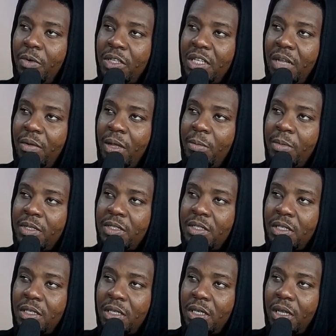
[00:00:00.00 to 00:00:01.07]
What am I
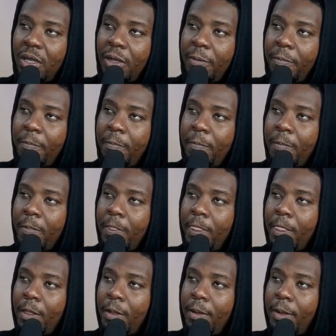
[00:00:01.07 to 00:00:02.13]
missing here?
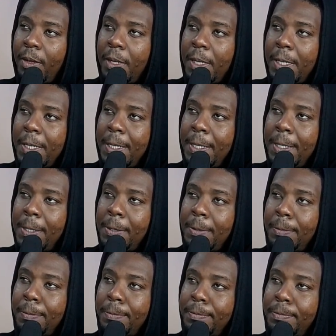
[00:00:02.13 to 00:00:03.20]

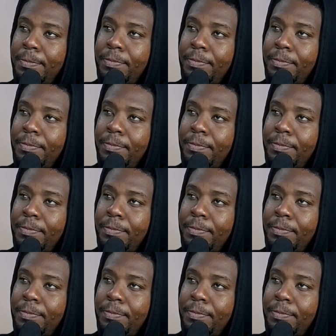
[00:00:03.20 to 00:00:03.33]
Um.